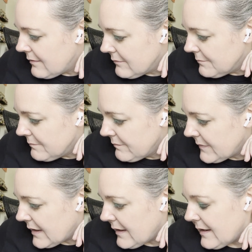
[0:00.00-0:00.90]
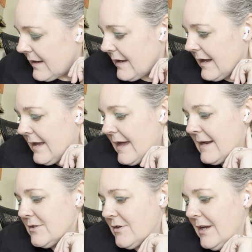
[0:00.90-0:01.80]
Whoop. I had had
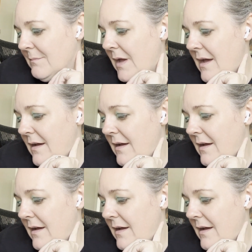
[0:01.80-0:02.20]
a dream